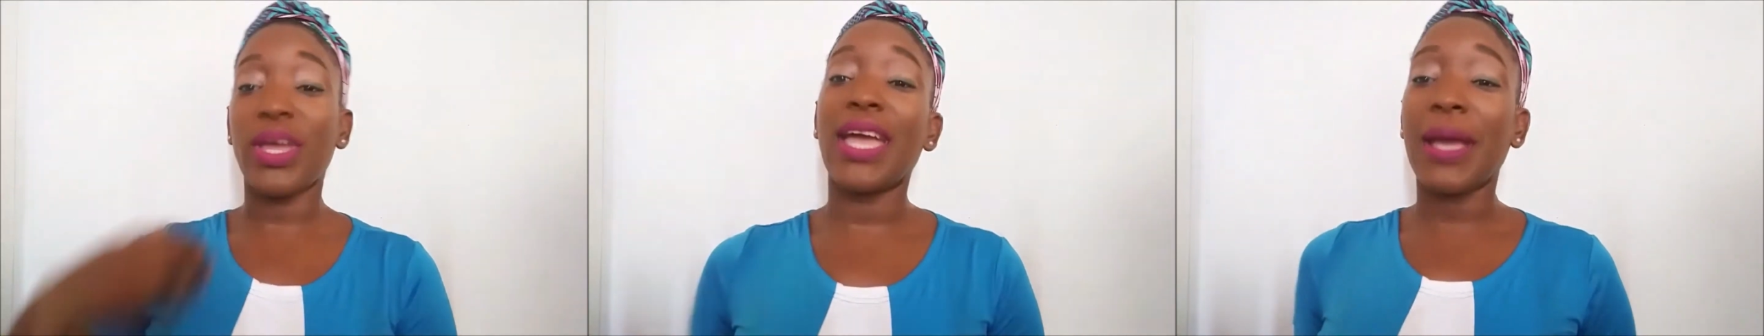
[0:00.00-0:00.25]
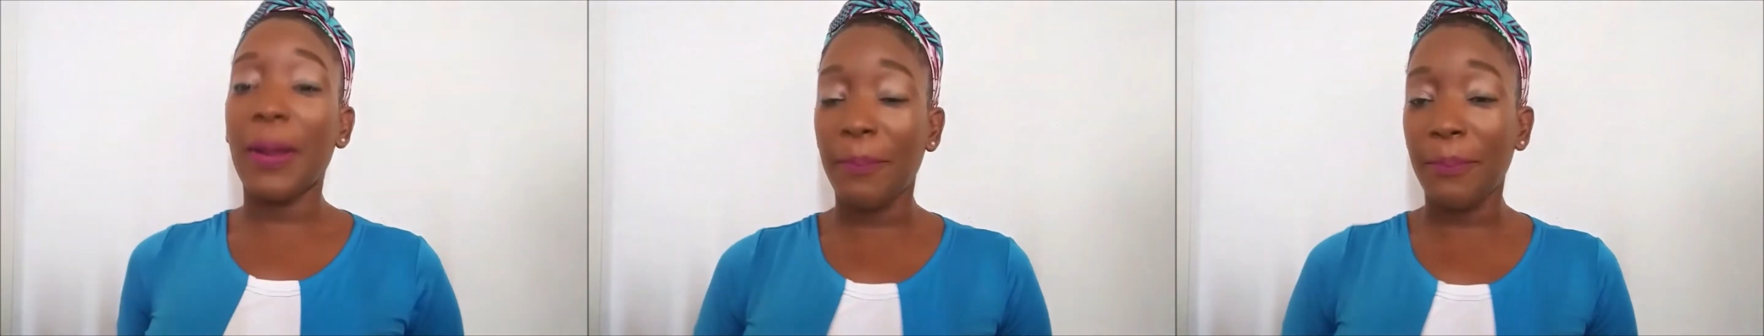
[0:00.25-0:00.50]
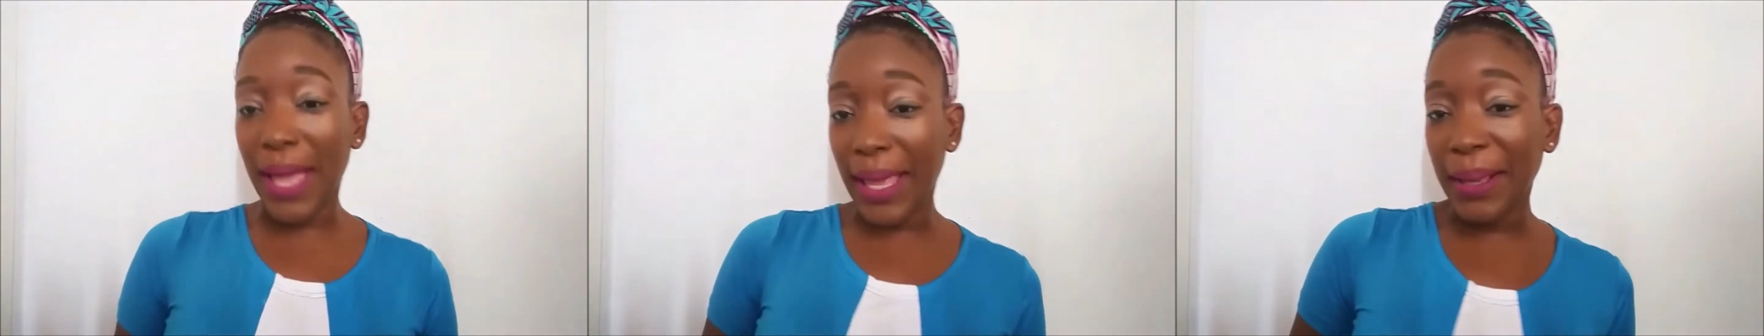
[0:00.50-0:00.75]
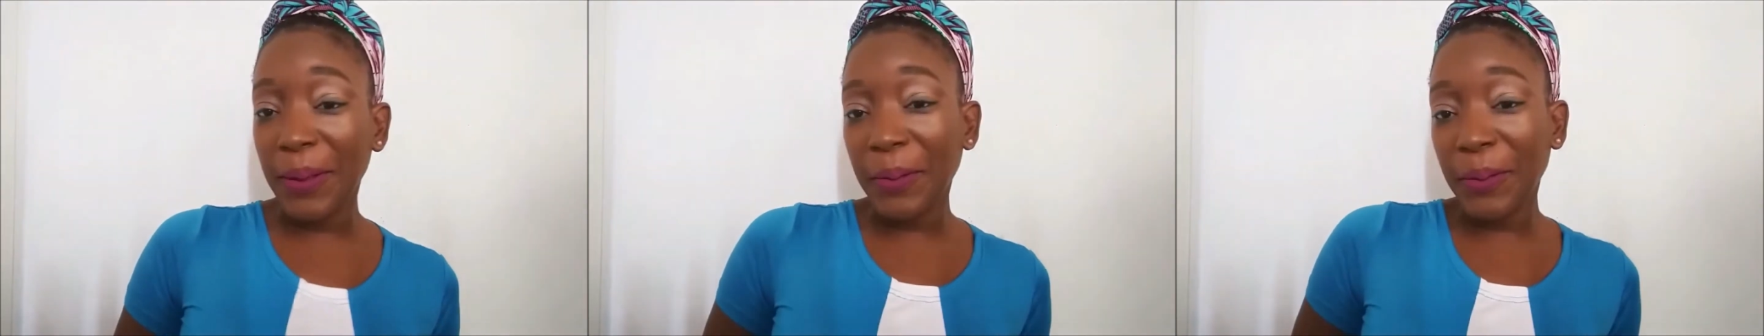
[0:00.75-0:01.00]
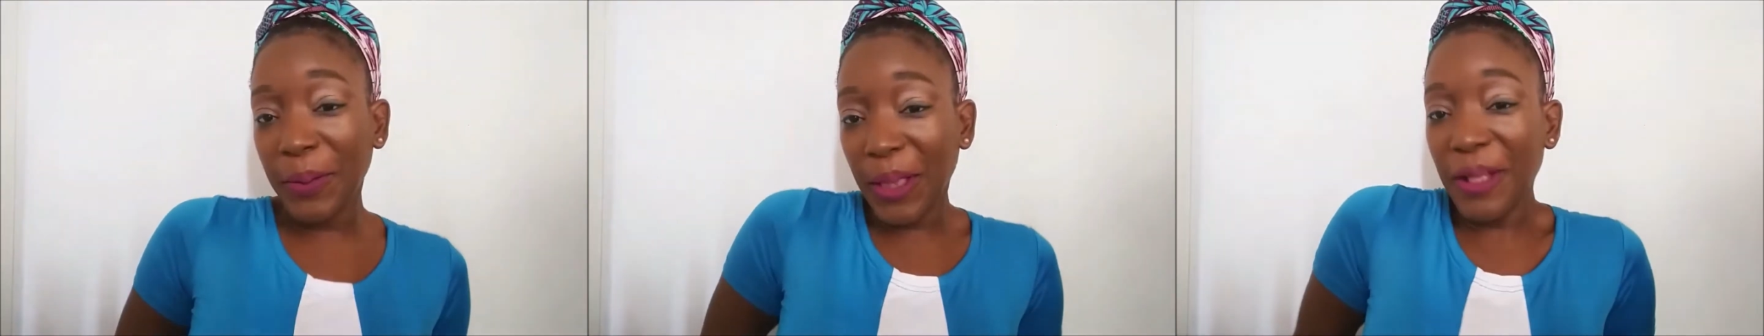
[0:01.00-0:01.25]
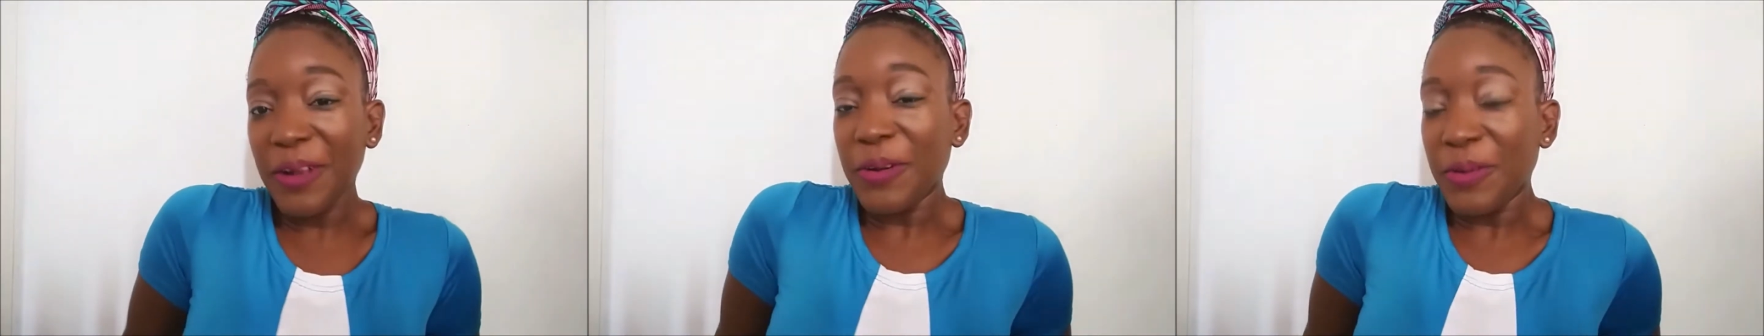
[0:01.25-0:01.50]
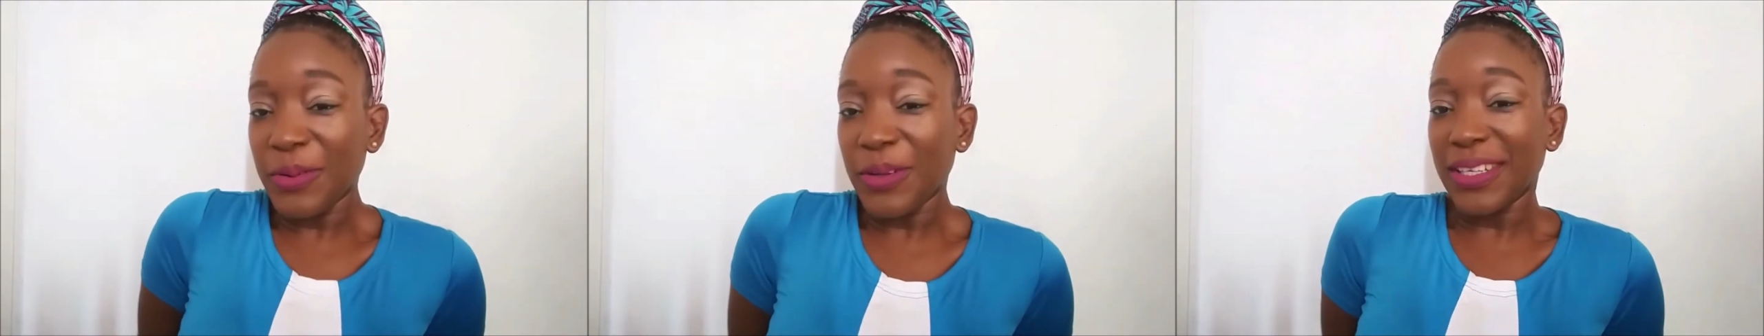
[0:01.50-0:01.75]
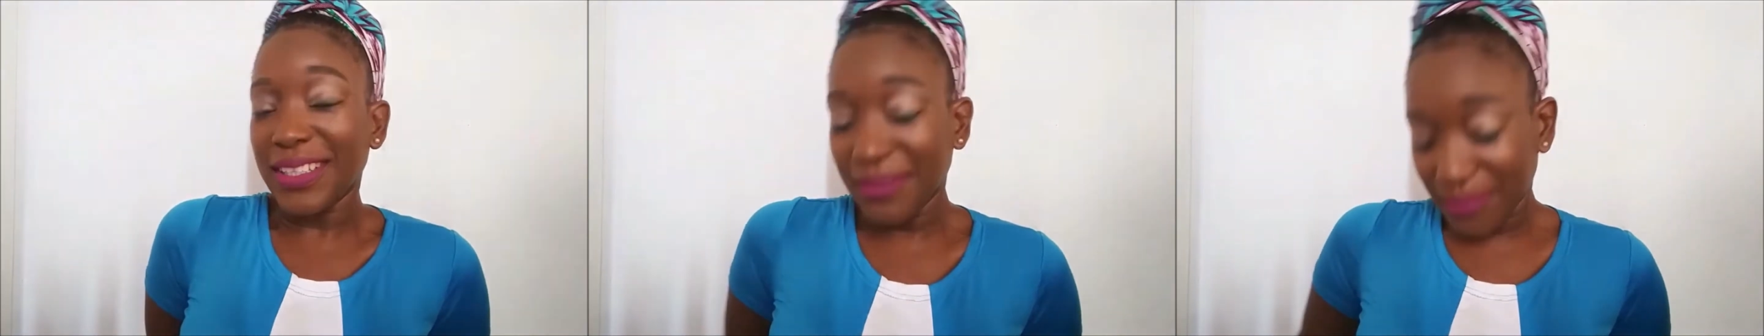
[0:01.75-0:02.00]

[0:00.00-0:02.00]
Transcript: where I can buy, okay, locally.